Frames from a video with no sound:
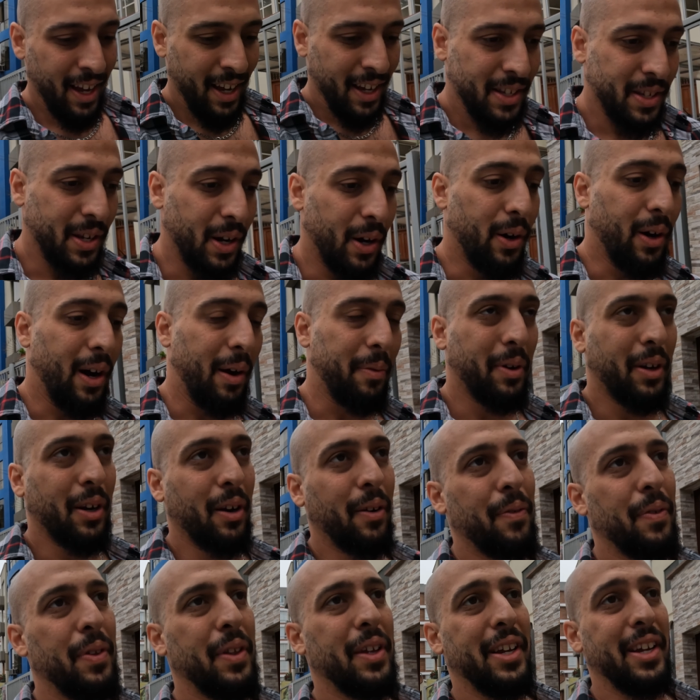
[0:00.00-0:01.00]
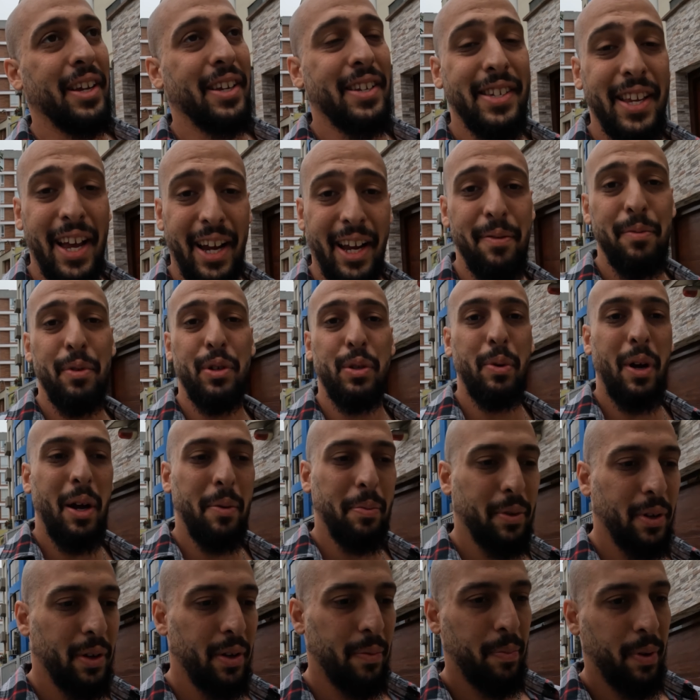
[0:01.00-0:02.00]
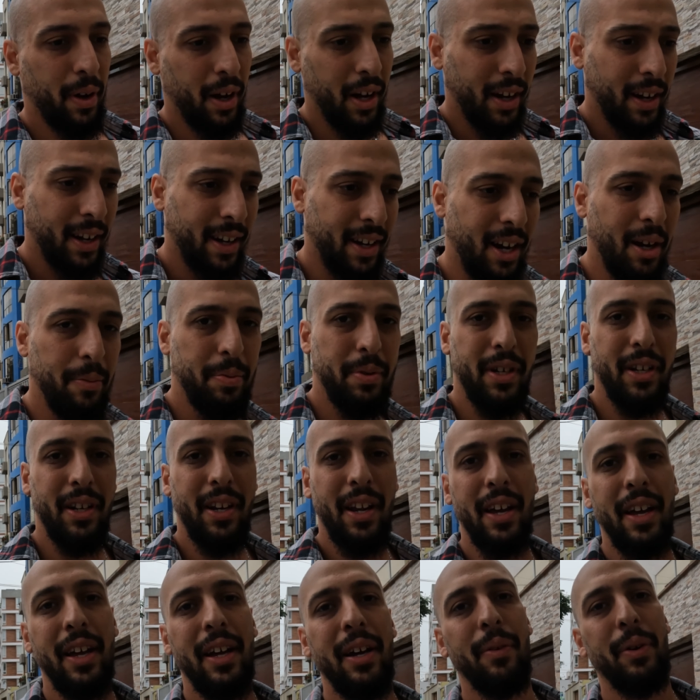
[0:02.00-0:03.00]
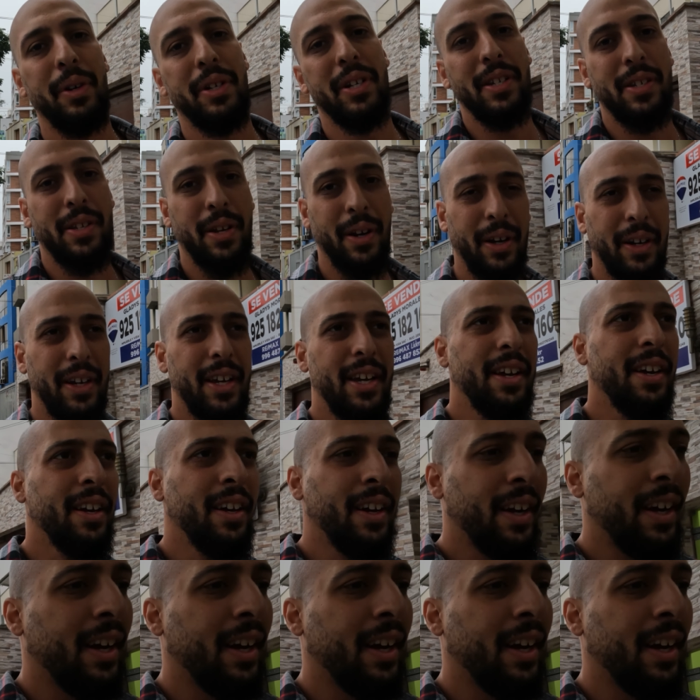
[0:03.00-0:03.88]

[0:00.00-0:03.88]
So I'm going to go for the second most popular option, which is turkey.